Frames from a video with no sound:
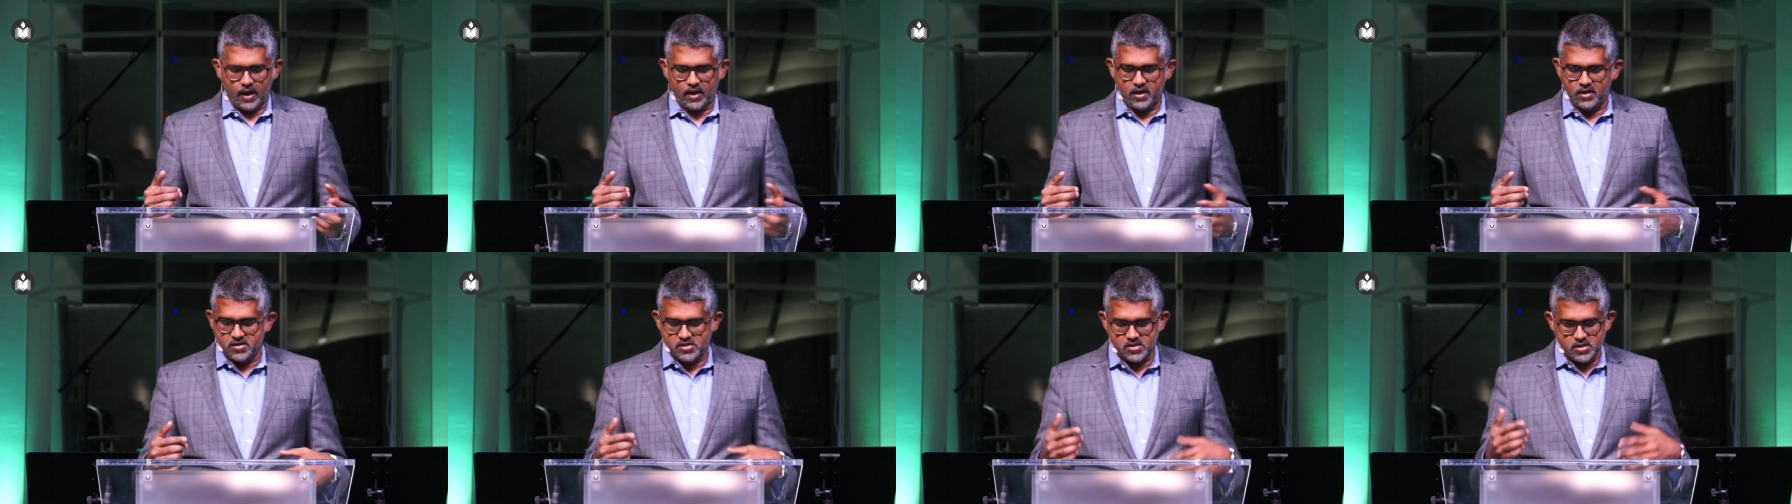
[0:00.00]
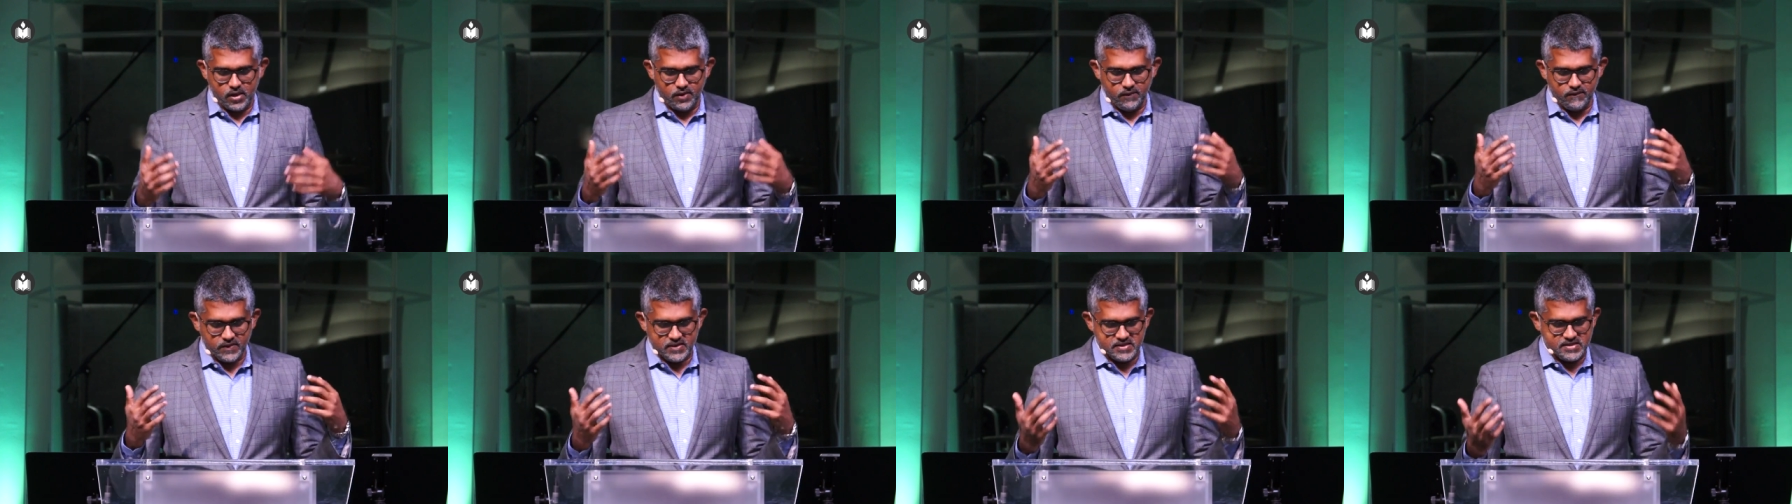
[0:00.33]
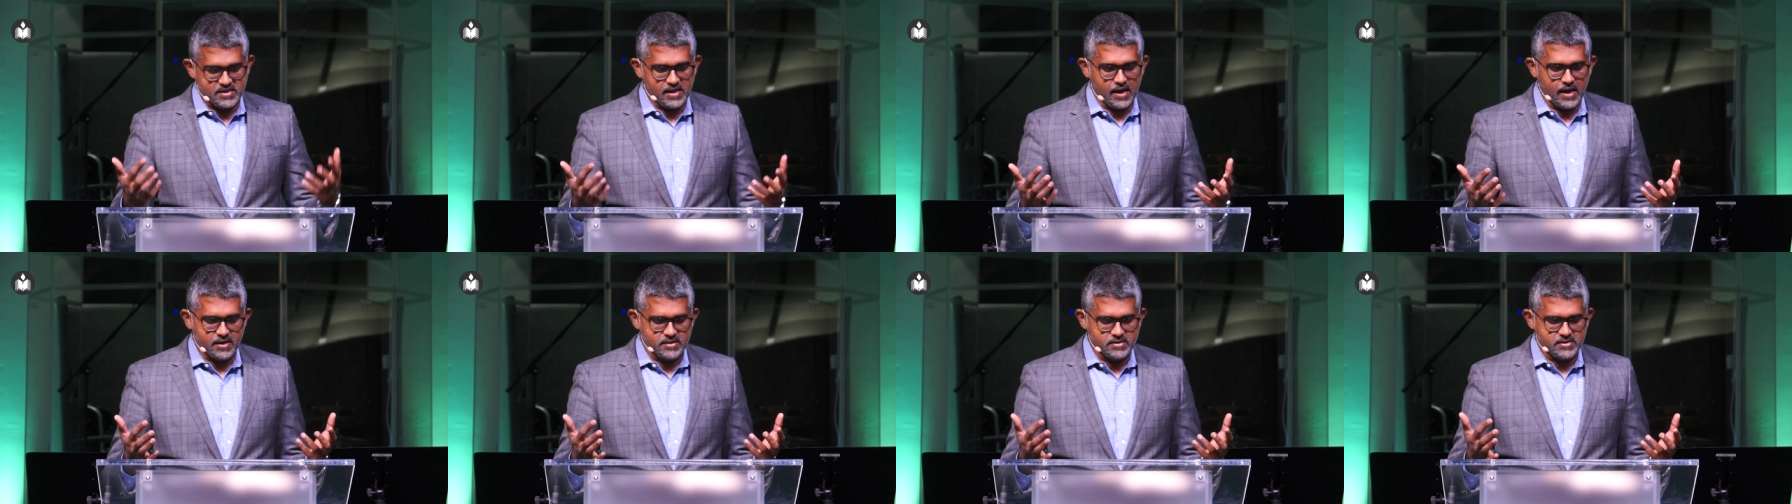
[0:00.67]
and he even
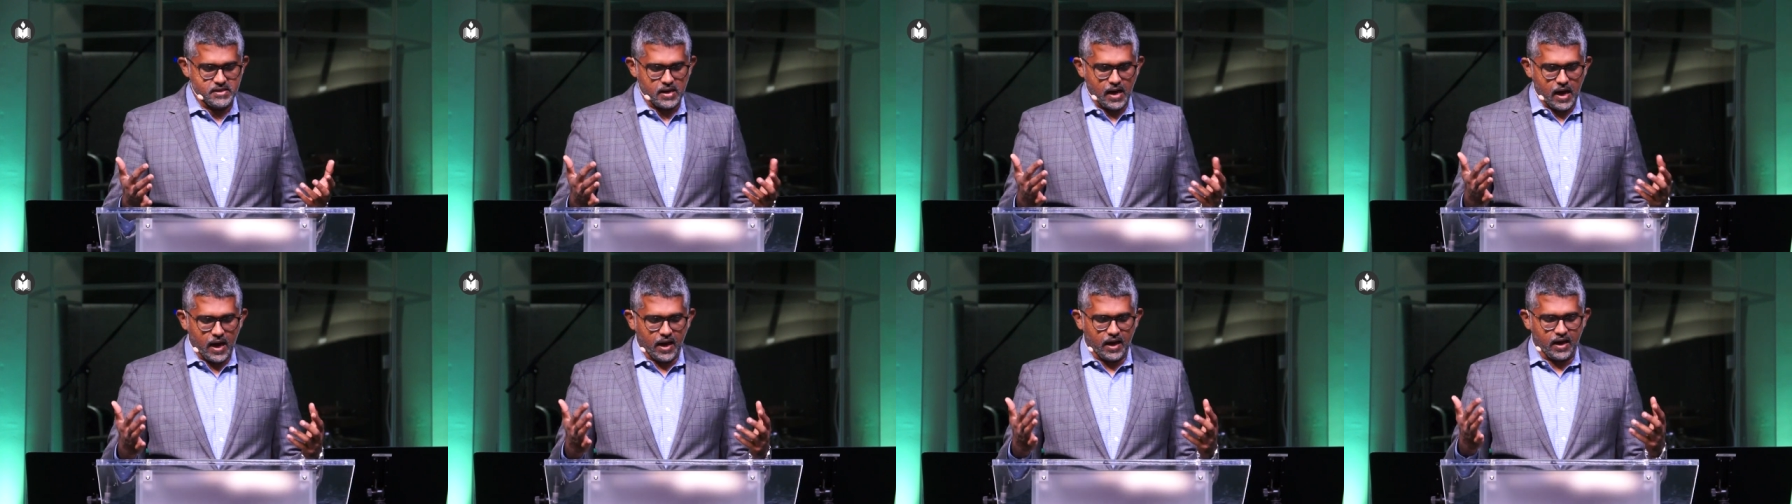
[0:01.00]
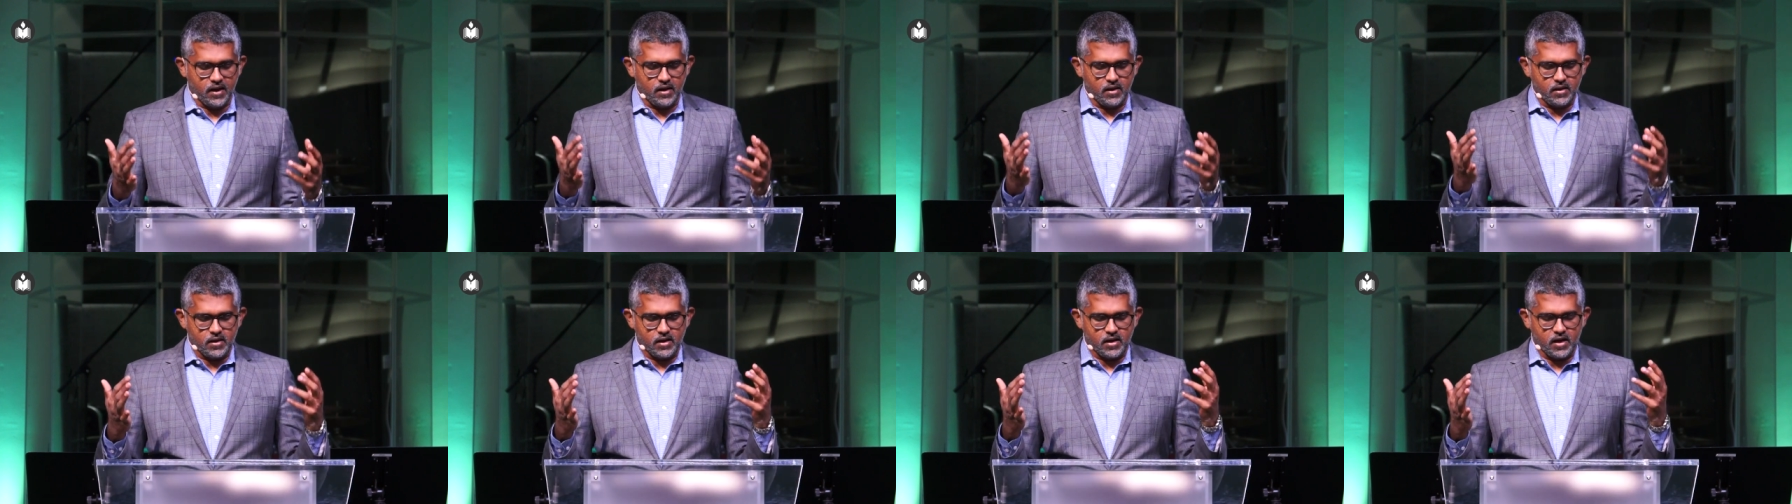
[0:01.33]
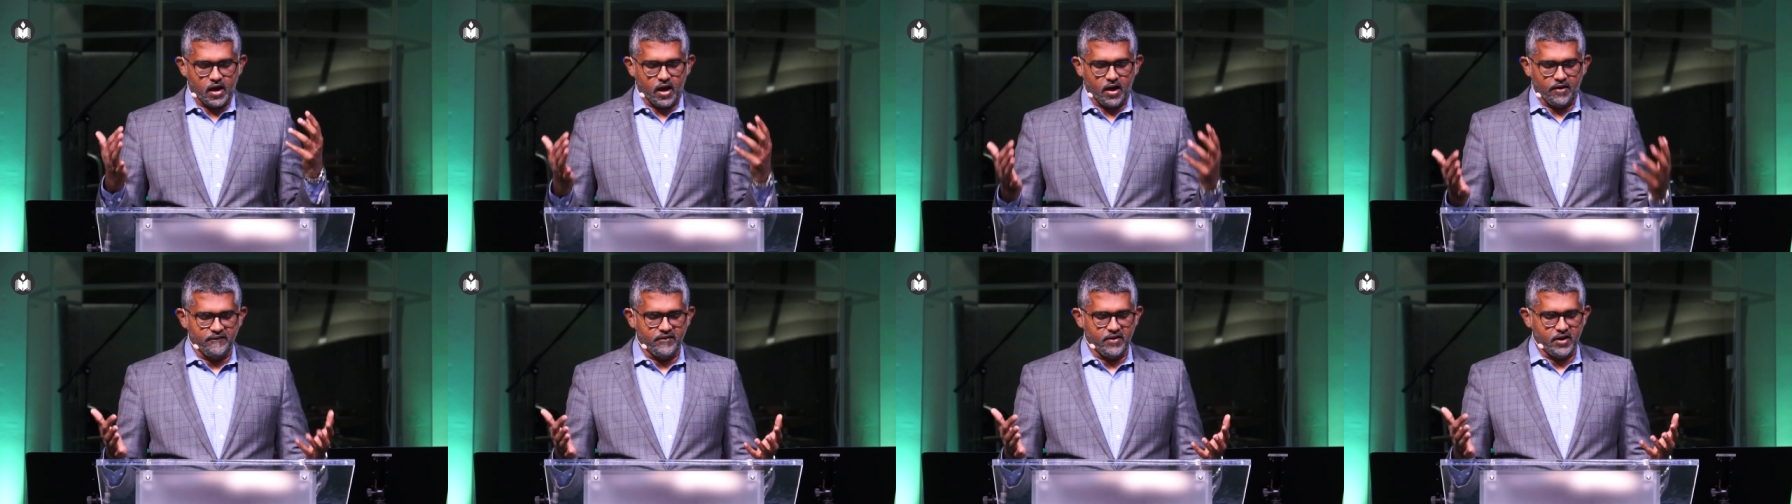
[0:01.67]
says, I
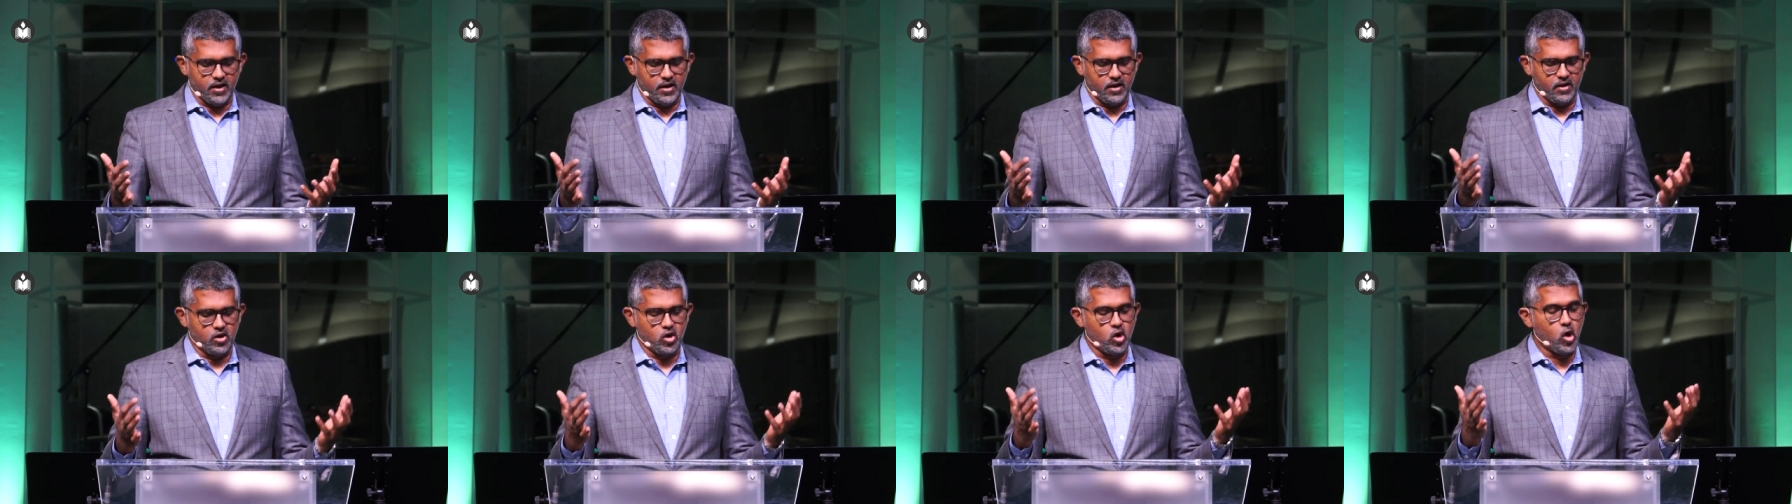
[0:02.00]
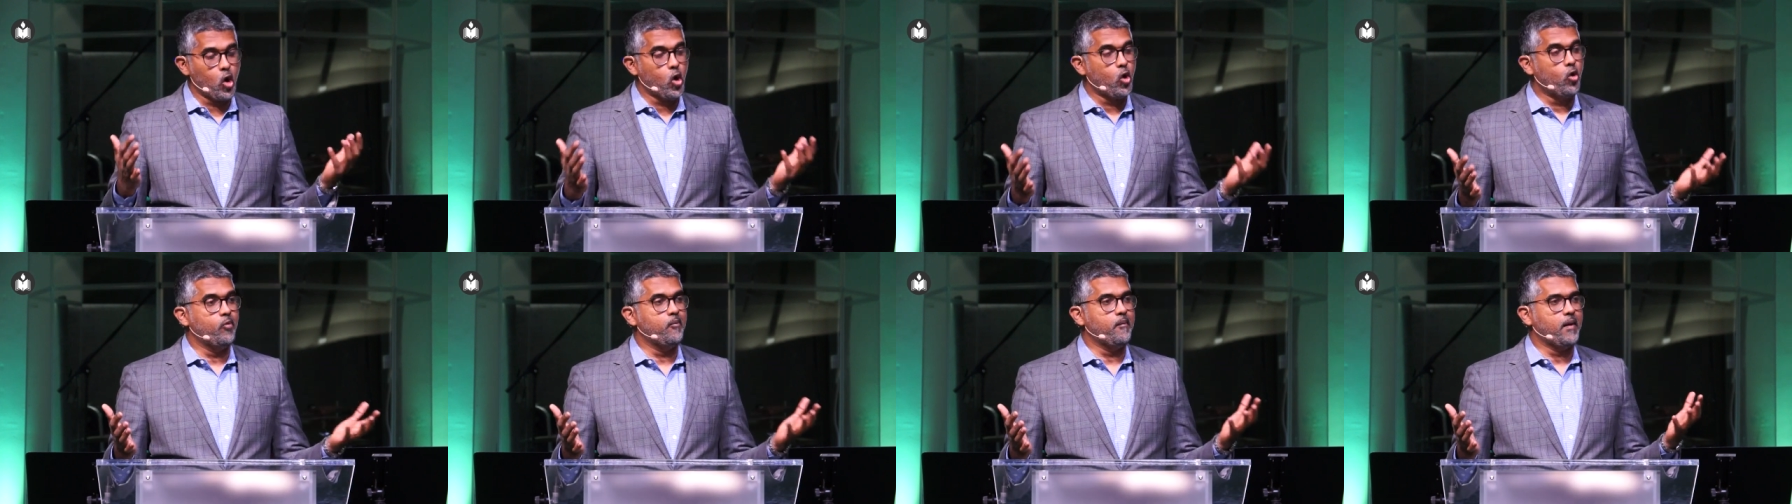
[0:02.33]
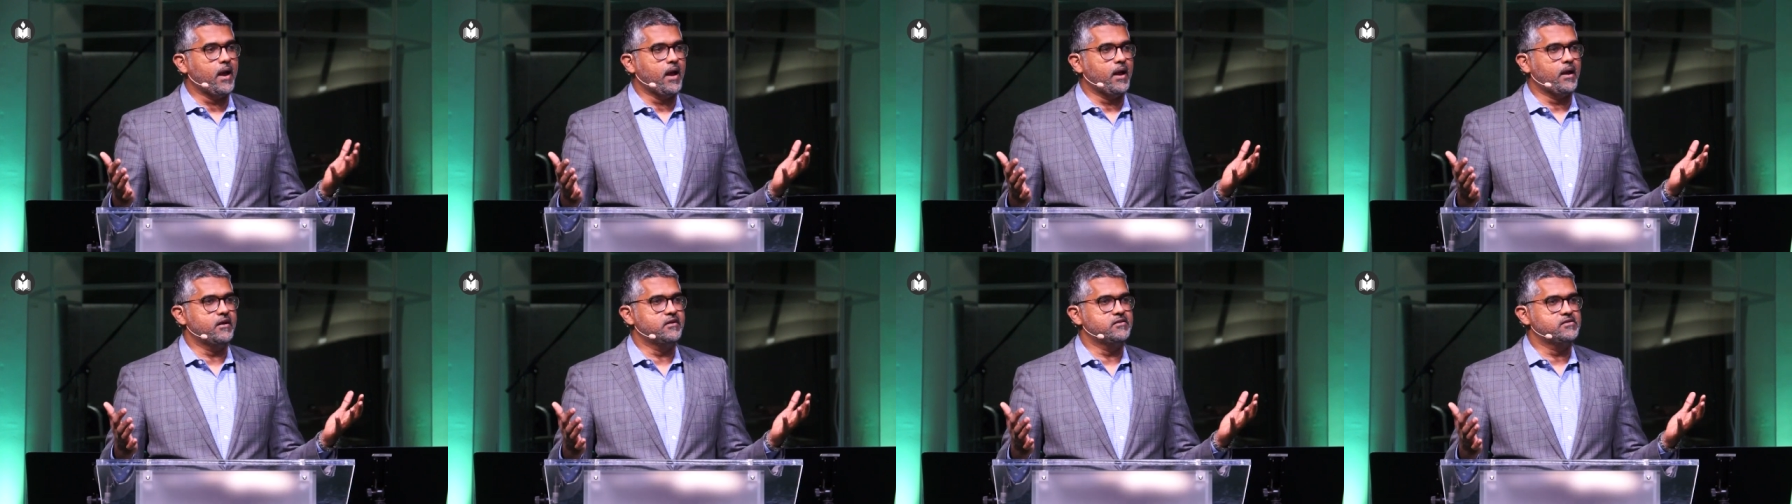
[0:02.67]
coveted no
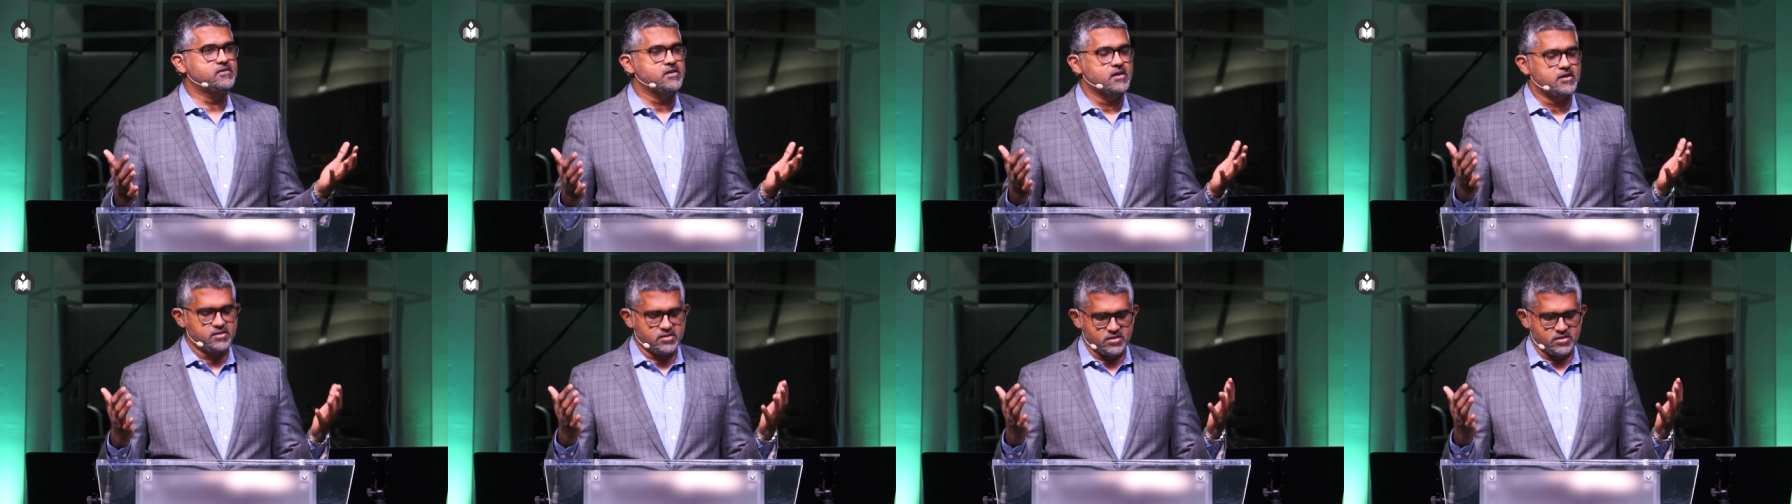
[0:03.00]
man's